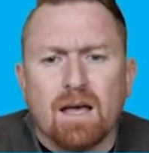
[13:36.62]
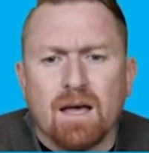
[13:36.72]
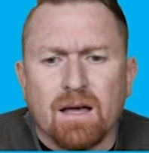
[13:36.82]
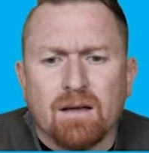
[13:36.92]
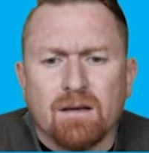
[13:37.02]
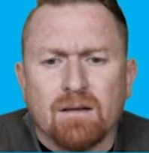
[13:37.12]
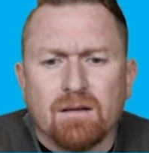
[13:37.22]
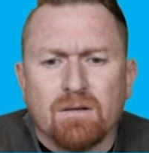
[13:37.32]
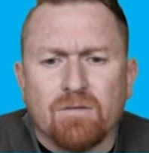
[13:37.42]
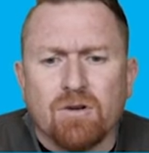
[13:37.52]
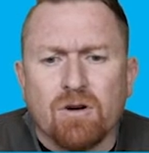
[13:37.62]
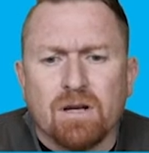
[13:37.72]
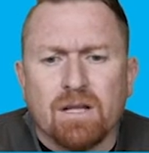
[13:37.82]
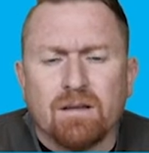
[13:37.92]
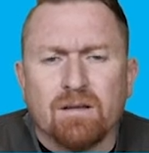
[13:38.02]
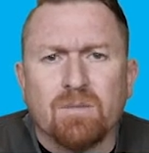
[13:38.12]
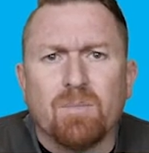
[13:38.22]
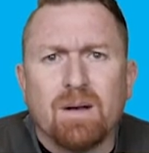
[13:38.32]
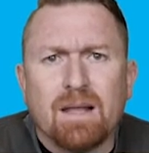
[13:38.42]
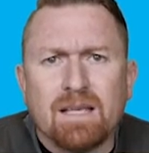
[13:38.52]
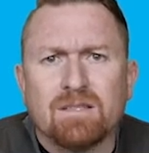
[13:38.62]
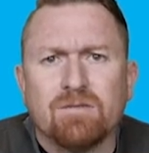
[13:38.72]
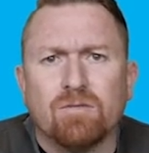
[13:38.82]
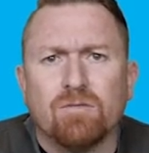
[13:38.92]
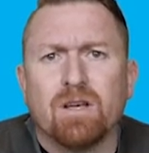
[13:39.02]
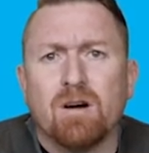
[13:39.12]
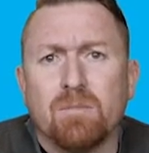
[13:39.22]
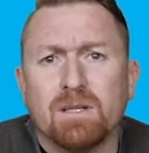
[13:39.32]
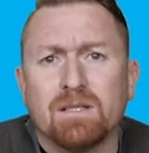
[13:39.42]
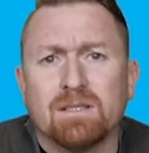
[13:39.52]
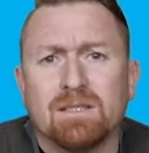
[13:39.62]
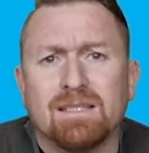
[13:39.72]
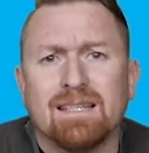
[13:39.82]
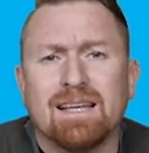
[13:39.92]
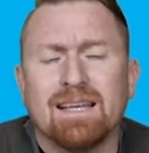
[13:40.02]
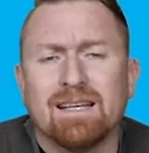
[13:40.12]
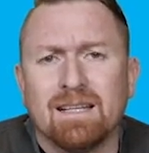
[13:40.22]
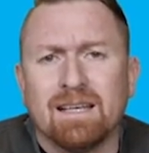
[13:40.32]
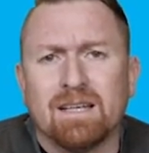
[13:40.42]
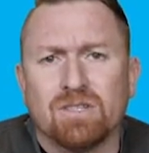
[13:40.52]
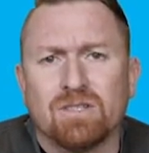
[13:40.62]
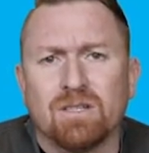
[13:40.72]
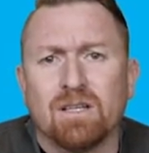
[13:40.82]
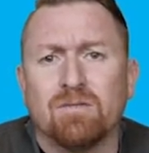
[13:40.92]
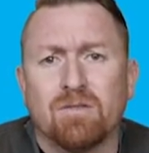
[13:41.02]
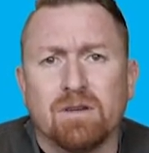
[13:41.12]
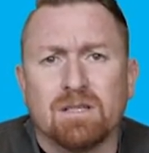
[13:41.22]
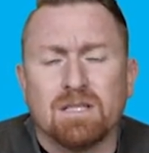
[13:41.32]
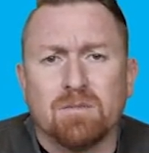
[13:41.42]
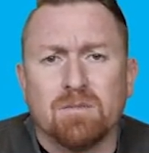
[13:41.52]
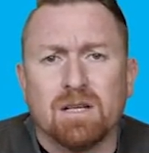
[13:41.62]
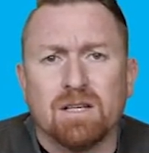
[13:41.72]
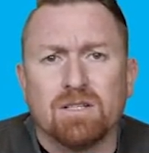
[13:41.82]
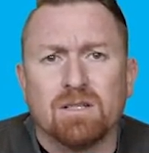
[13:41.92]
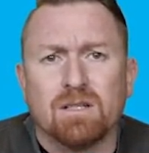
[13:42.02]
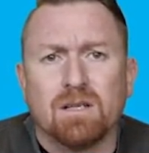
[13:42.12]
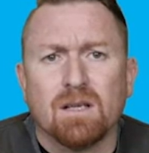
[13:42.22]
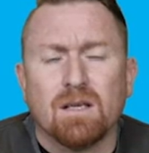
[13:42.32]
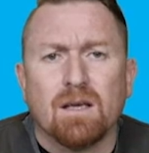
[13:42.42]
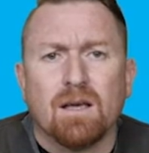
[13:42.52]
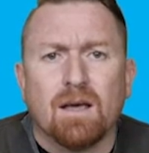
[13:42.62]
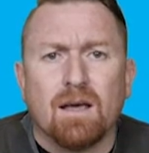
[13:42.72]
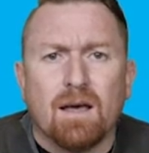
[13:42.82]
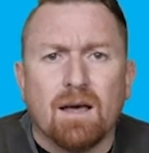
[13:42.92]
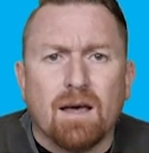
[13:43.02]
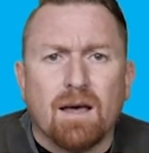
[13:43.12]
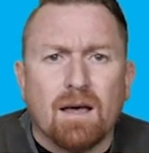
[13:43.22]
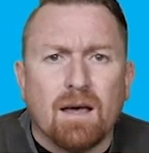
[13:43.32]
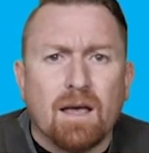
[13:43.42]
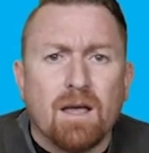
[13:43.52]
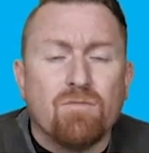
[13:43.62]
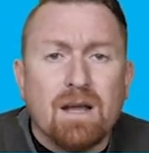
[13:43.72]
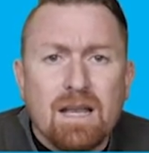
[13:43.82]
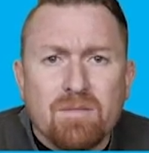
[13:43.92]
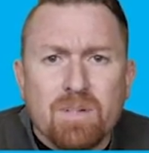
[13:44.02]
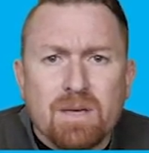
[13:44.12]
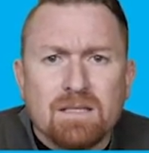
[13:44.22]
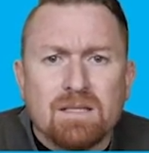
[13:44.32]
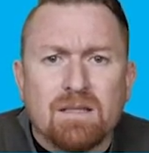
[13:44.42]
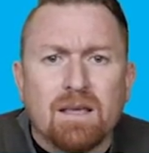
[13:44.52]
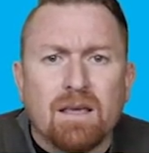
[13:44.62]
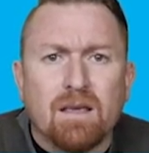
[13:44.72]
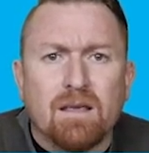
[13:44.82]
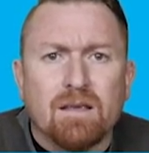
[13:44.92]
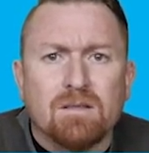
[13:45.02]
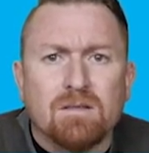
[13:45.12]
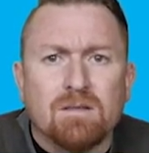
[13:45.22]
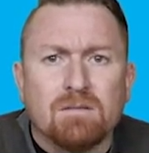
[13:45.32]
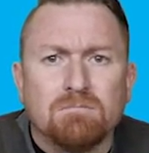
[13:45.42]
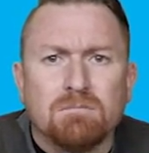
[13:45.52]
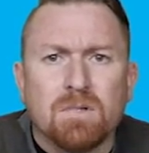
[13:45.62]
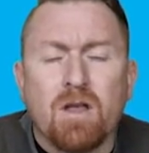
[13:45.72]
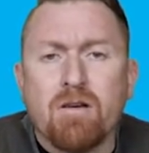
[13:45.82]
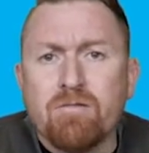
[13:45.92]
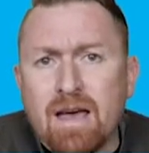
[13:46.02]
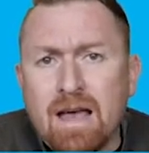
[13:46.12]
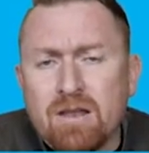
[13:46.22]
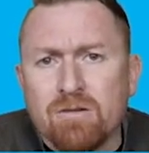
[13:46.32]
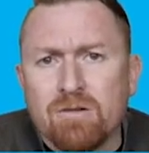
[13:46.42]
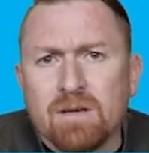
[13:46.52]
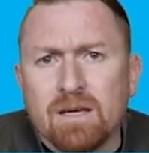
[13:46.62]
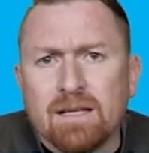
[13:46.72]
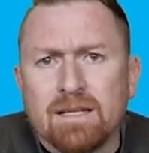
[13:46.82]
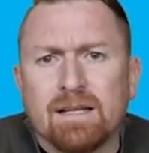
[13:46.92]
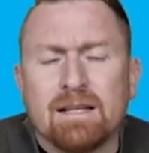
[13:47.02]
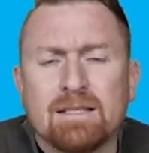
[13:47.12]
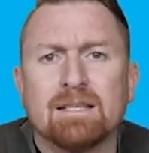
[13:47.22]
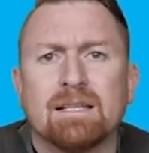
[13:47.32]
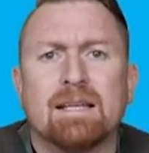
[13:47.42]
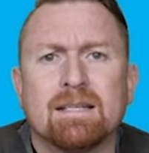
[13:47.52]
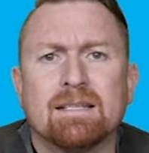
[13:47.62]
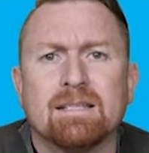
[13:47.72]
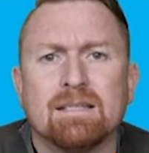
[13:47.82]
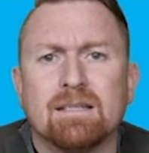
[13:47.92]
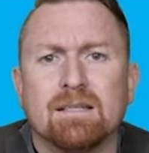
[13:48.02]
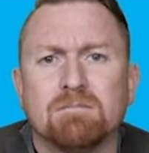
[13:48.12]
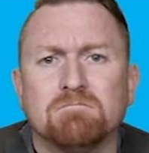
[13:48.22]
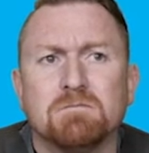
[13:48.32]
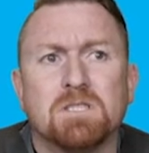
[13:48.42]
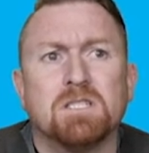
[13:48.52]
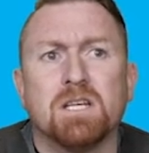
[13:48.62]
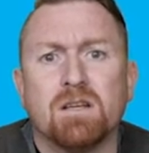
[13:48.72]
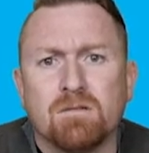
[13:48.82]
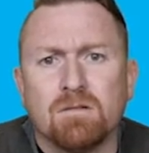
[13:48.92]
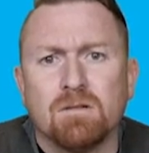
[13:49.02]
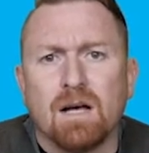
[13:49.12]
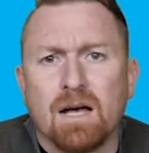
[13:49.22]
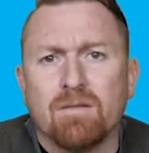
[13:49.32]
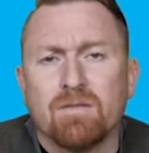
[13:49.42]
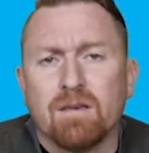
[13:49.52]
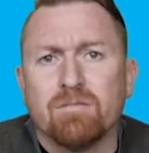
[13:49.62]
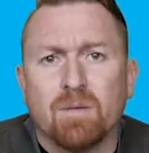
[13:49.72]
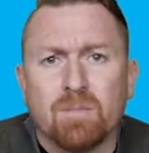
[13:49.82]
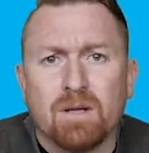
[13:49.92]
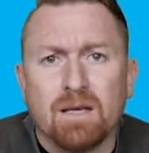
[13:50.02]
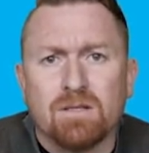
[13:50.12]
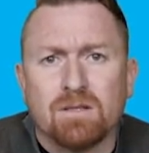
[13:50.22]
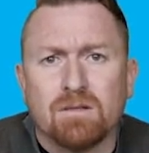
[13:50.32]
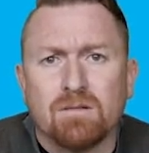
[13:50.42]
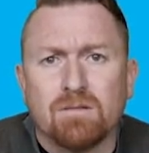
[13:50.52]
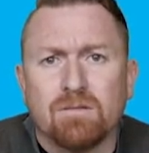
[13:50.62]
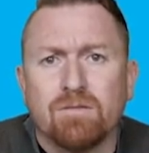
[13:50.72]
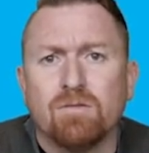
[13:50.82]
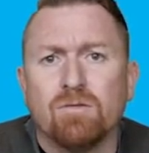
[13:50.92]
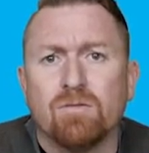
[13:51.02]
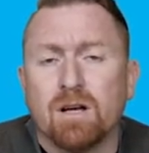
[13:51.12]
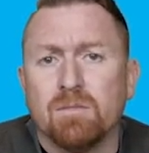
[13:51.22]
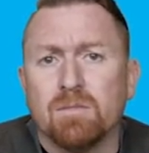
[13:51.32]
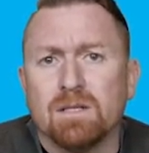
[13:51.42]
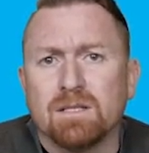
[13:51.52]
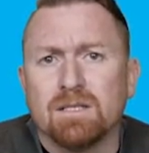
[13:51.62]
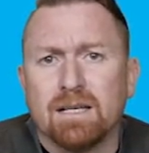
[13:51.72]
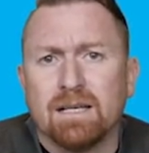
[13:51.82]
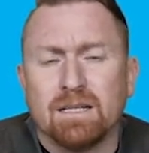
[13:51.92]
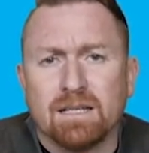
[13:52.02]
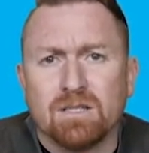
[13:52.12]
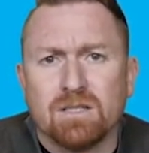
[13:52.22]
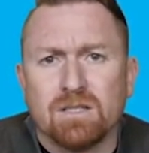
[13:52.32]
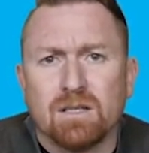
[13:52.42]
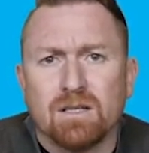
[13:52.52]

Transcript: uh, regarding the place for recombinant LH in ovarian stimulation, it really appears that there is no value in an unselected general IVF population for recombinant LH.